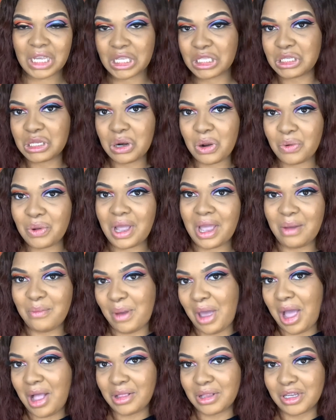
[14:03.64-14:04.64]
an okay
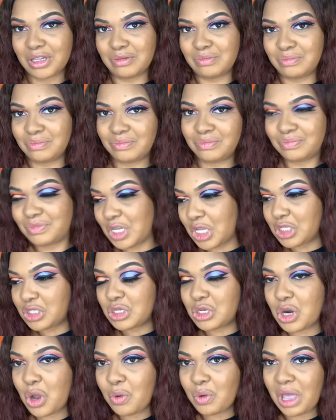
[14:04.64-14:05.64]
palette. It's
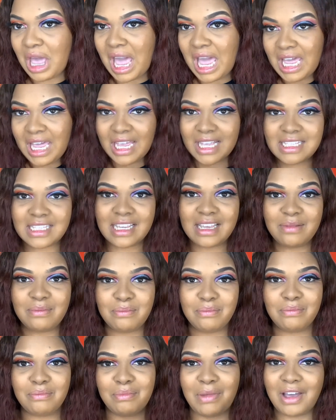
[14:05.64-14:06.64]
an okay. Is it
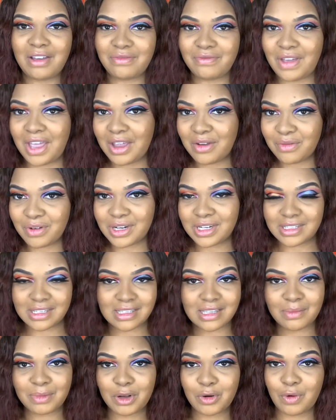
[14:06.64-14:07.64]
my favorite? Is it
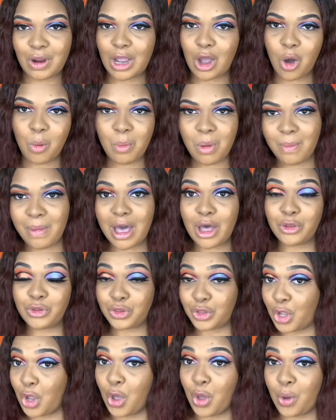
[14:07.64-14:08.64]
something to write home about?
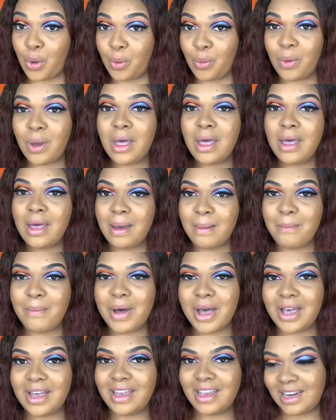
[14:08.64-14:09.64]
No.
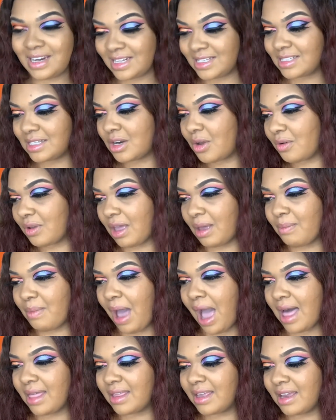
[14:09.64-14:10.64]
But it is an okay
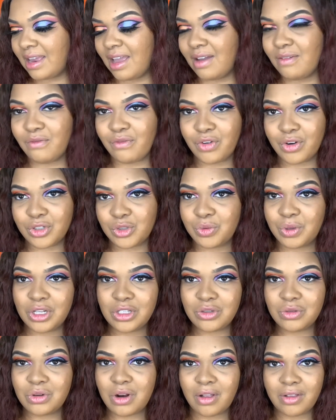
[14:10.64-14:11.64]
palette, and for
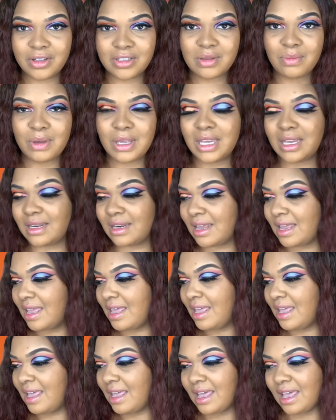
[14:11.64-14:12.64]
$22, I mean,
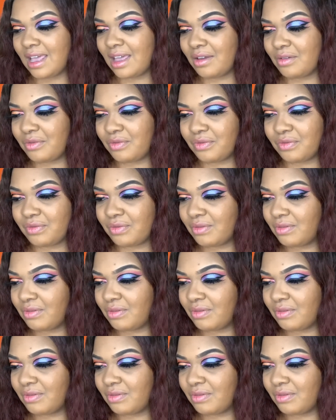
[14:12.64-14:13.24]
if